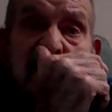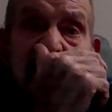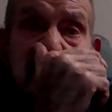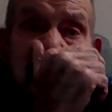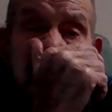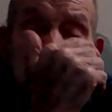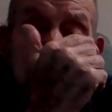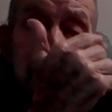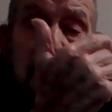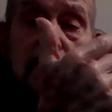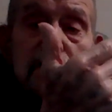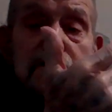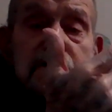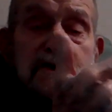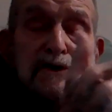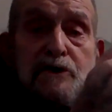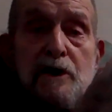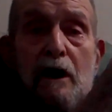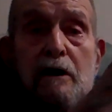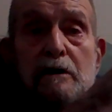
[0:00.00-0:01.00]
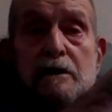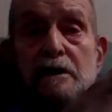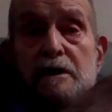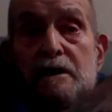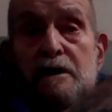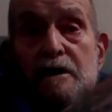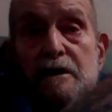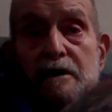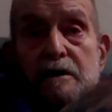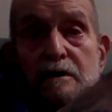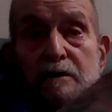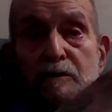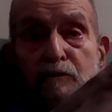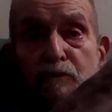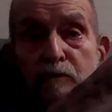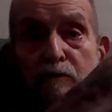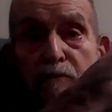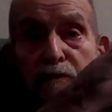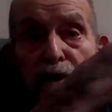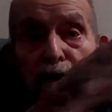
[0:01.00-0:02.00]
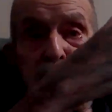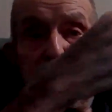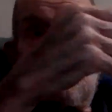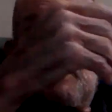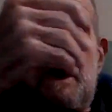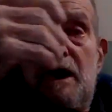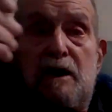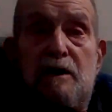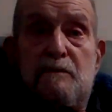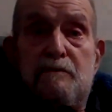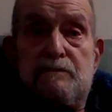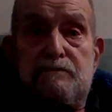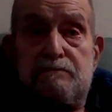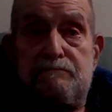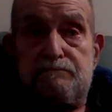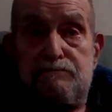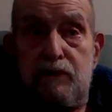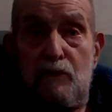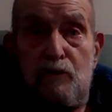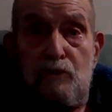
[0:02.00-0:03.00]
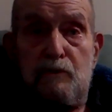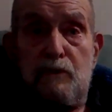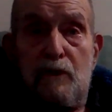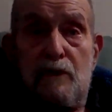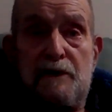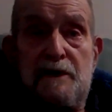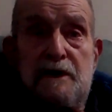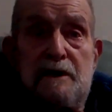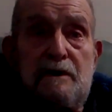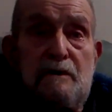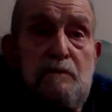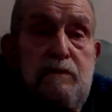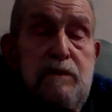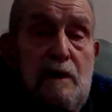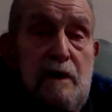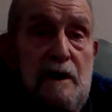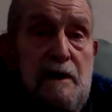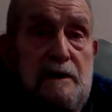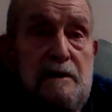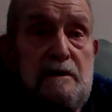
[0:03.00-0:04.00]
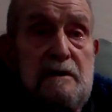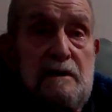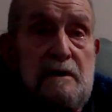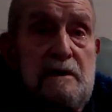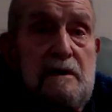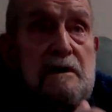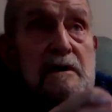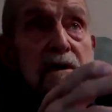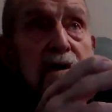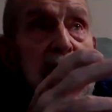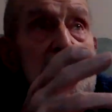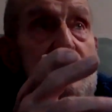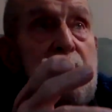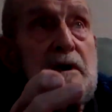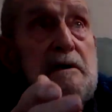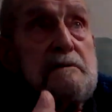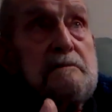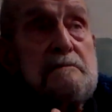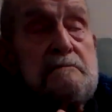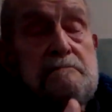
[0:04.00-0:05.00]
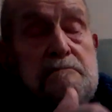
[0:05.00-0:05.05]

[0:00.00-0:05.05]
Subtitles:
It was like a sock being pulled by an aeroplane, and